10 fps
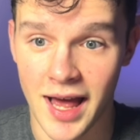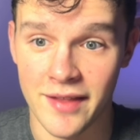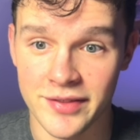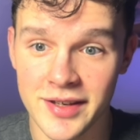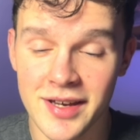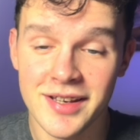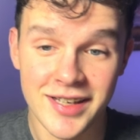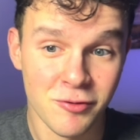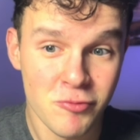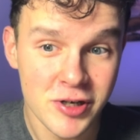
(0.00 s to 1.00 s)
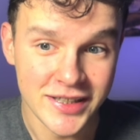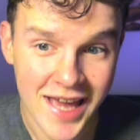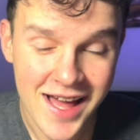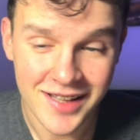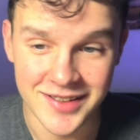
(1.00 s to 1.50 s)
And in
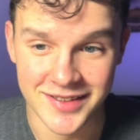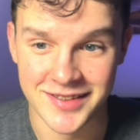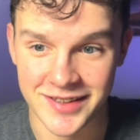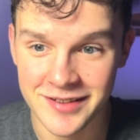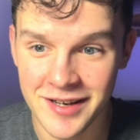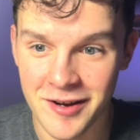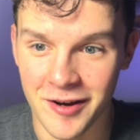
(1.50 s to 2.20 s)
reality,